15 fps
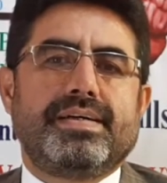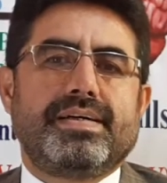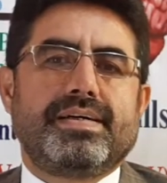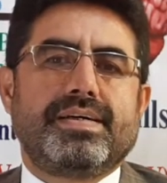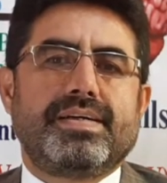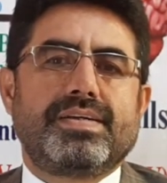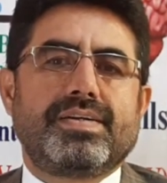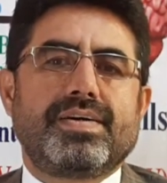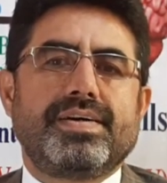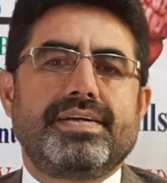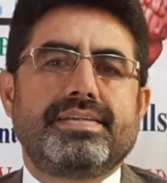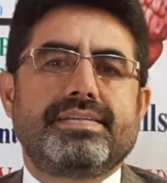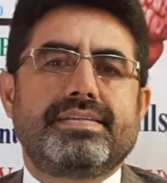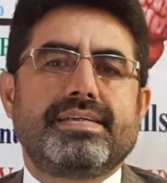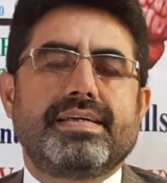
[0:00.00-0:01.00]

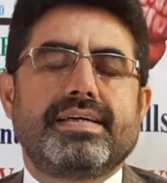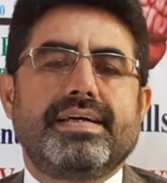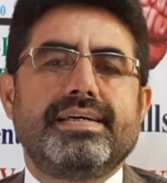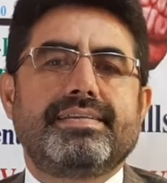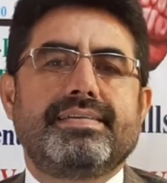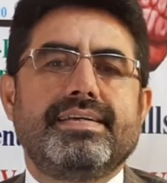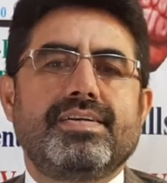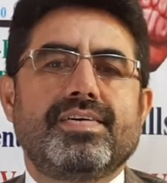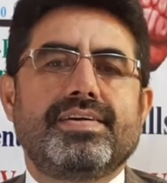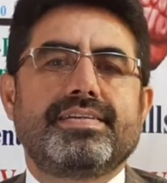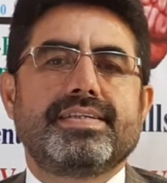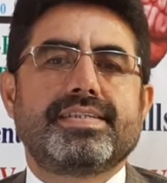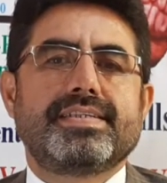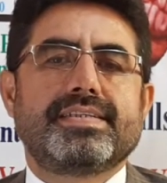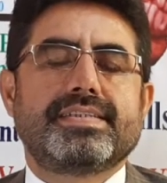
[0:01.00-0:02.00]

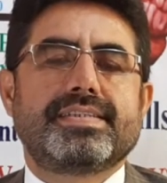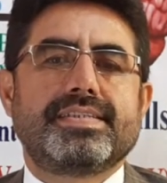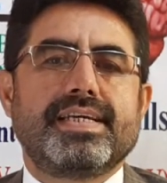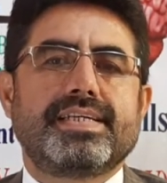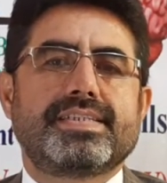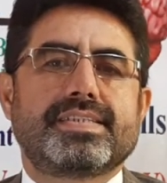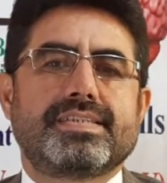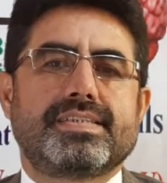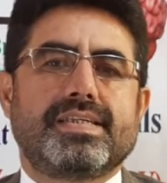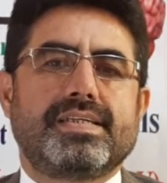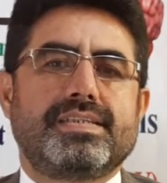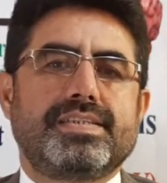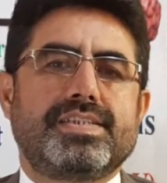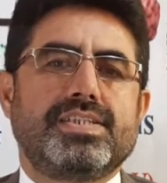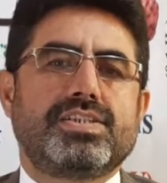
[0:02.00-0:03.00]
1896
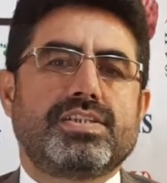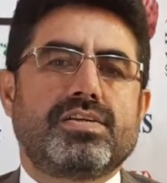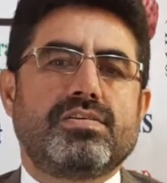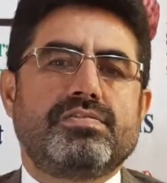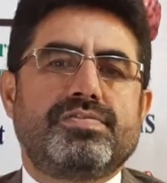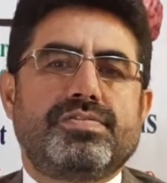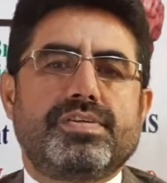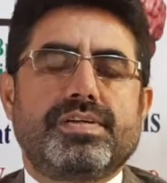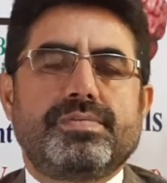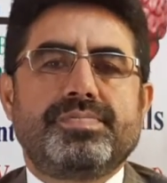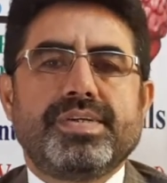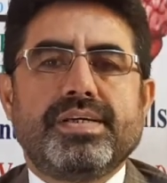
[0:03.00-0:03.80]
decision of